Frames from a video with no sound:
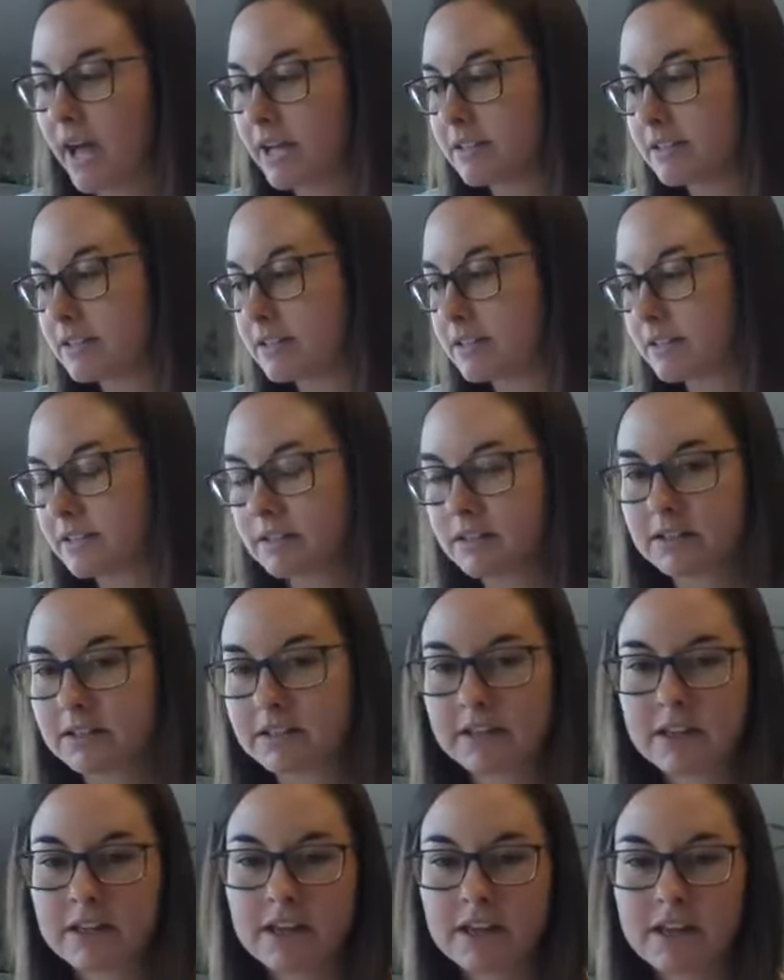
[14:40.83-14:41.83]
But
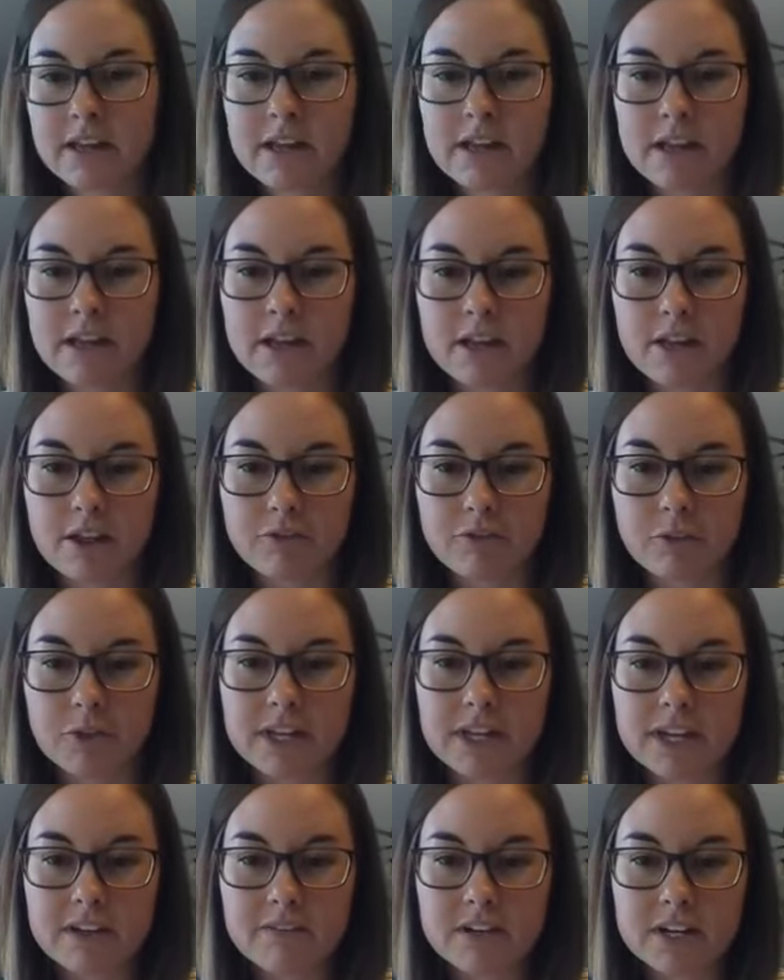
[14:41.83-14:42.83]

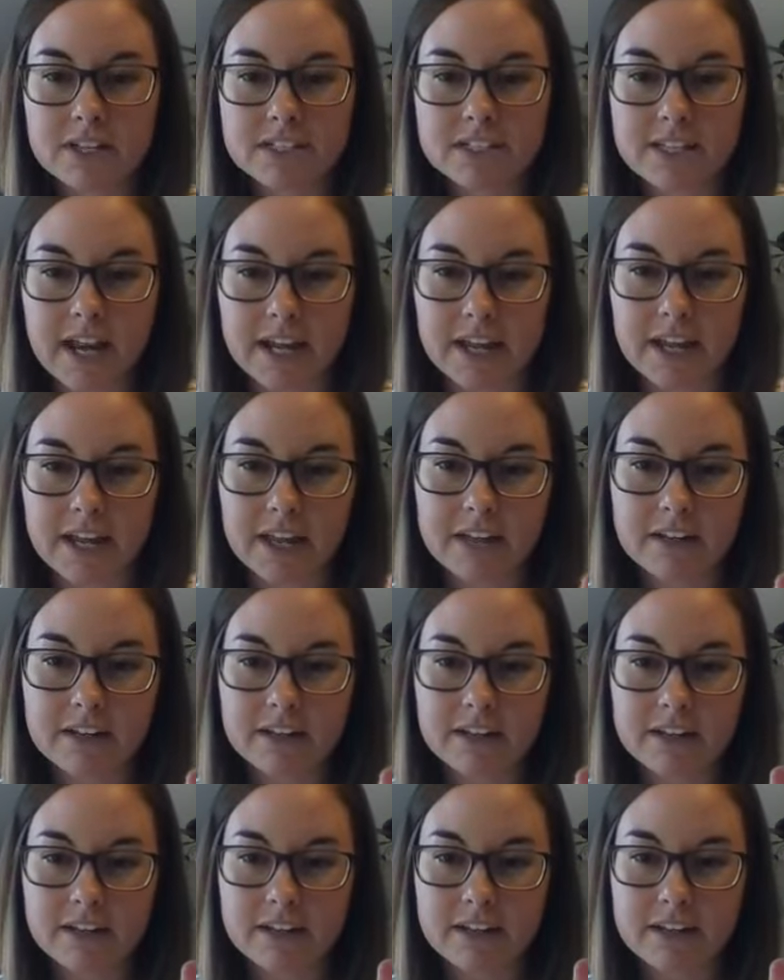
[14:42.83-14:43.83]
if we give it a
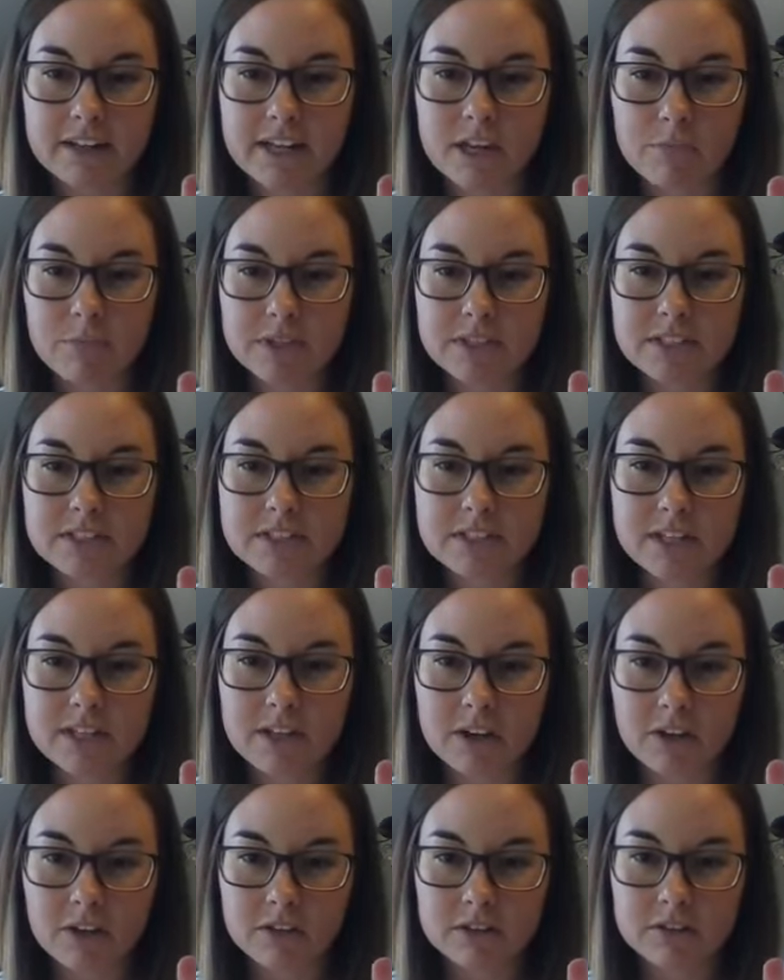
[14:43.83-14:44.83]
second, keep it
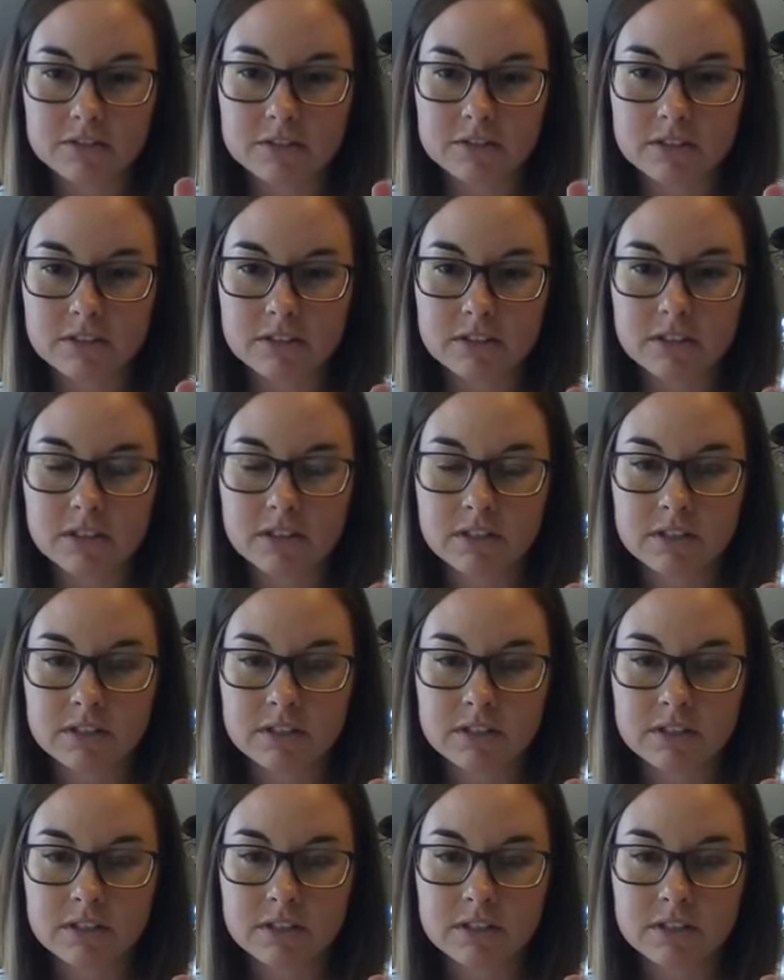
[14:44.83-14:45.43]
still.